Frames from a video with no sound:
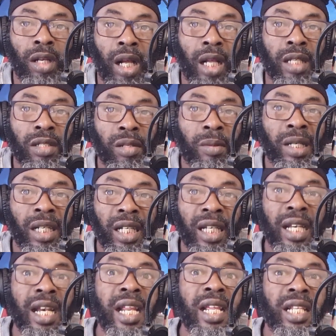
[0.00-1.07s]
are some of the
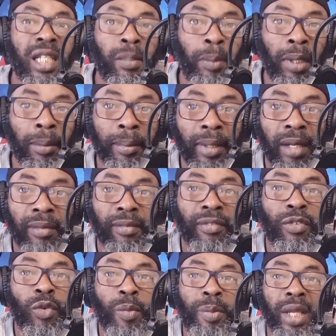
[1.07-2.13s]
least people them
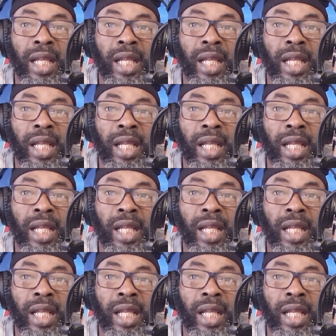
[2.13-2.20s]
who